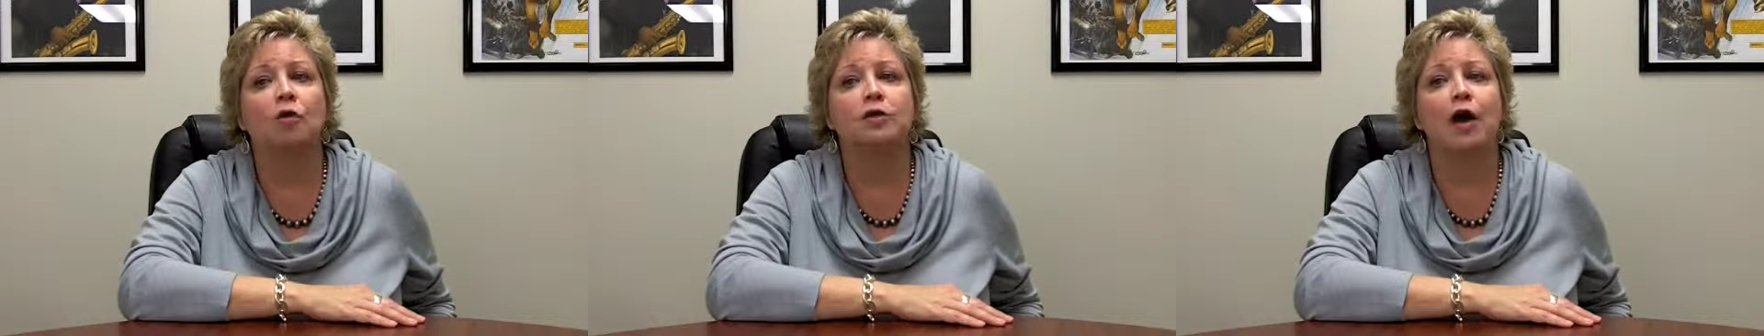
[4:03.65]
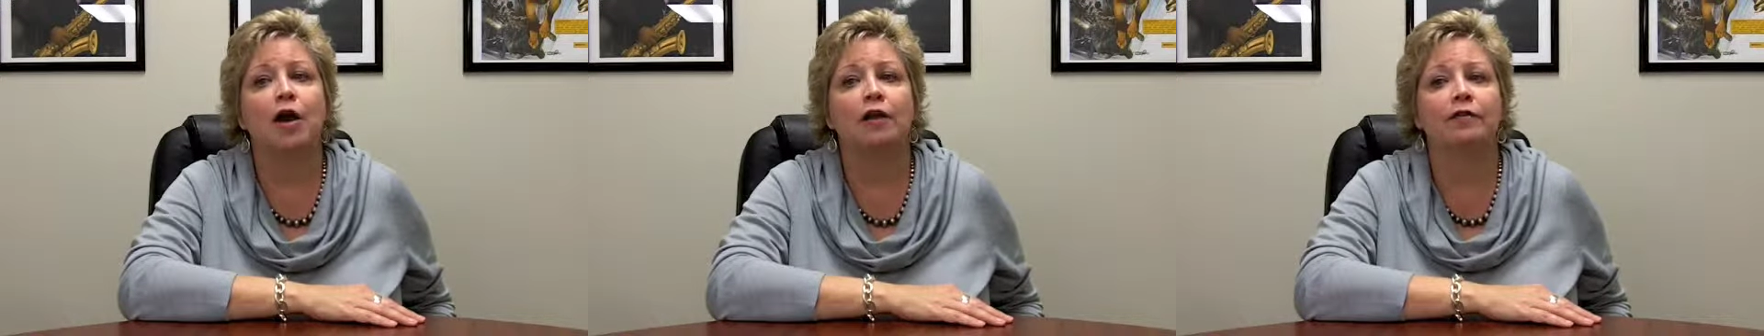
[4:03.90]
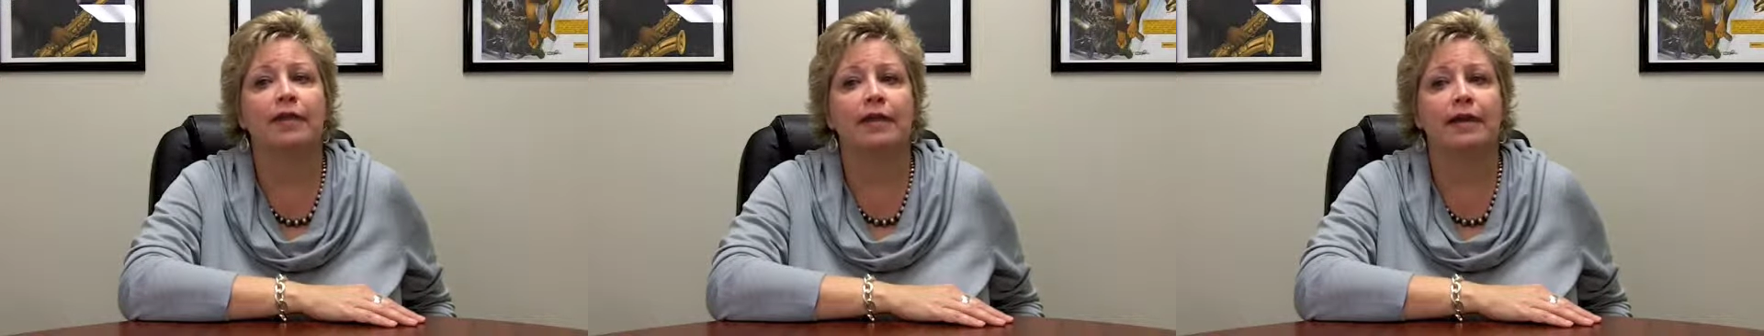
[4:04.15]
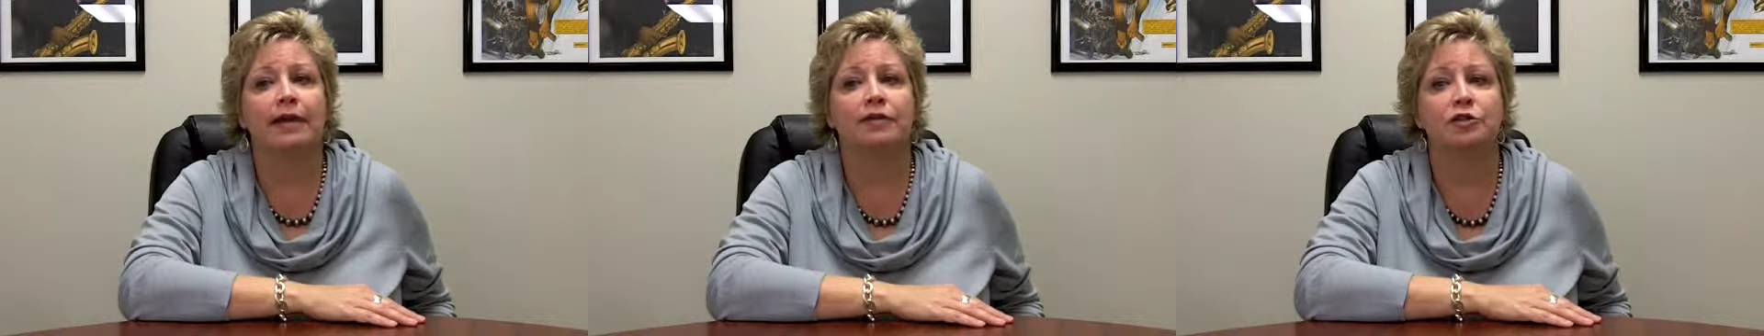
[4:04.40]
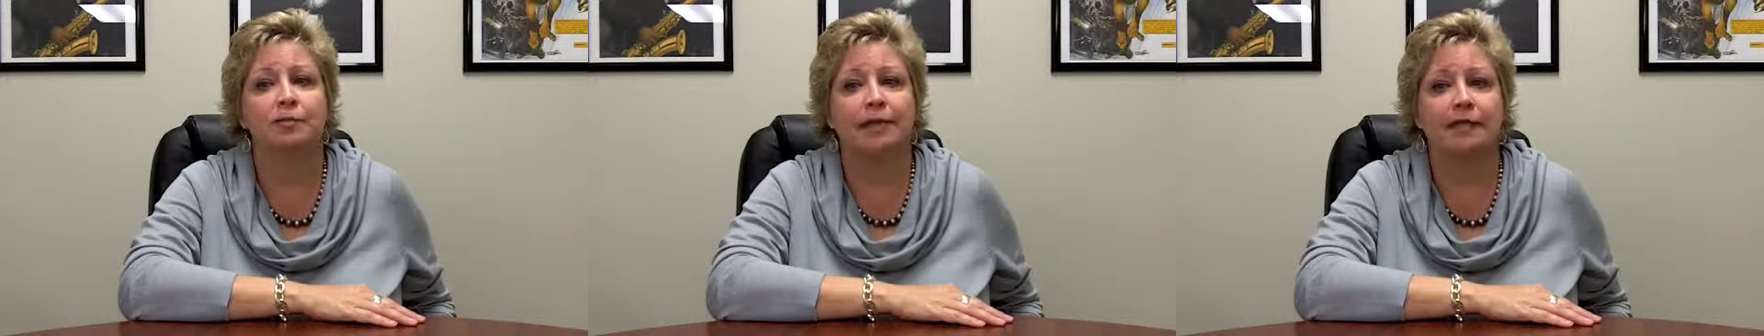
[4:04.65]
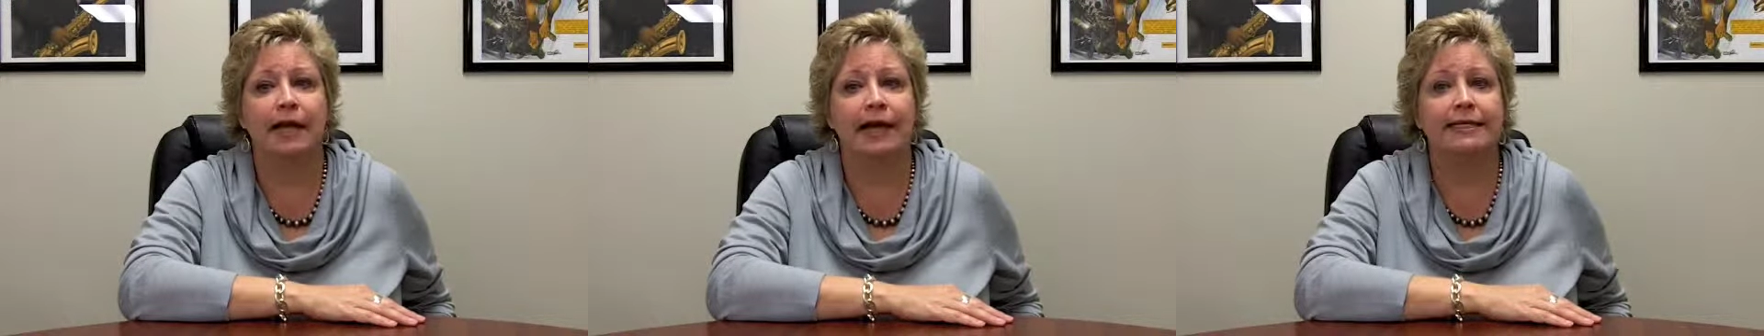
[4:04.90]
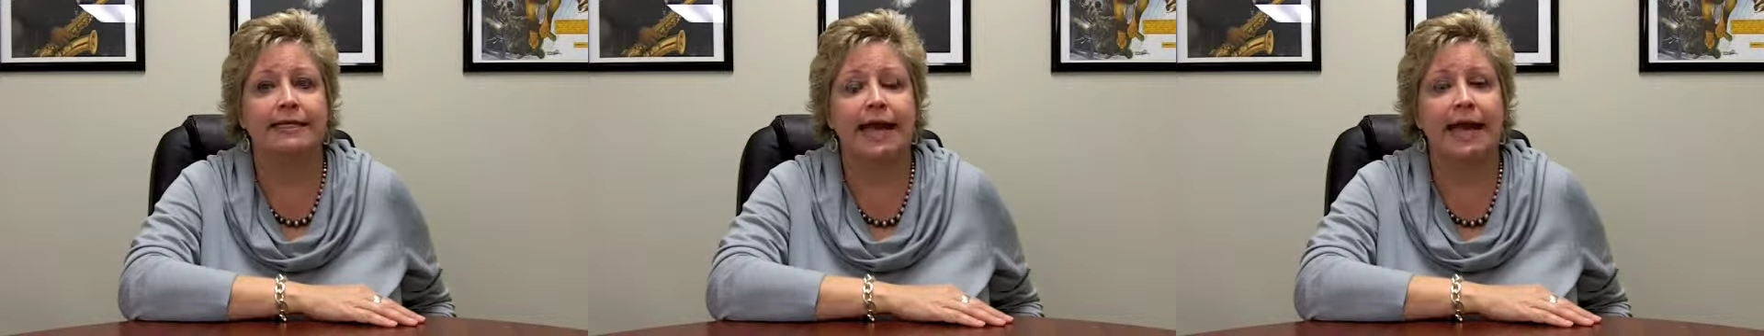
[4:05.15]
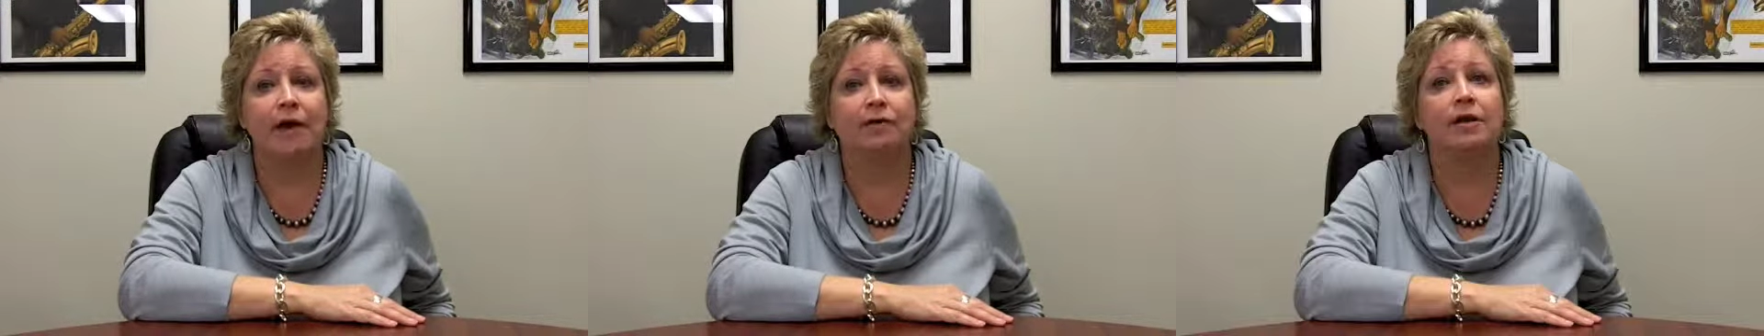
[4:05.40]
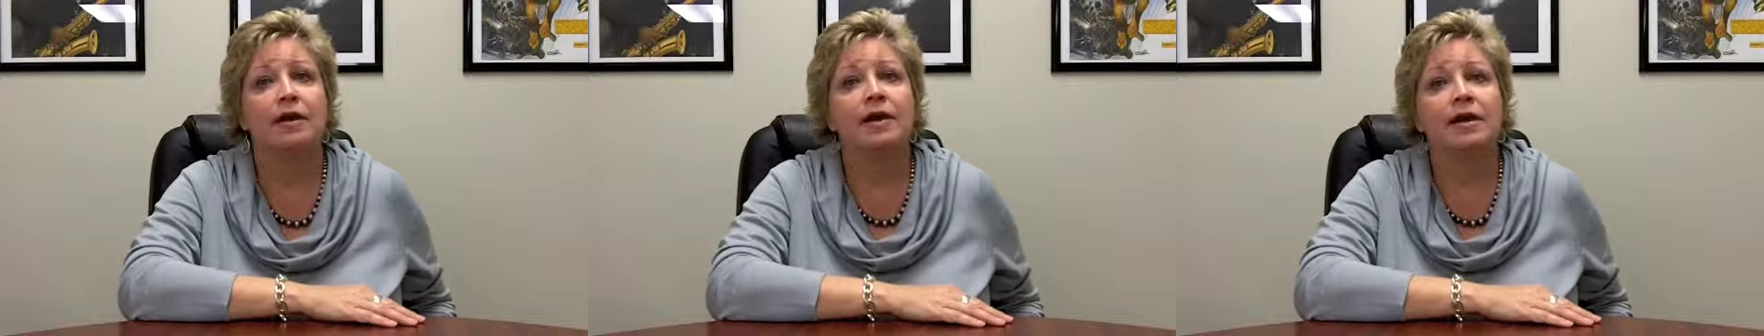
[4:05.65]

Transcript: dot of ink to be laid down,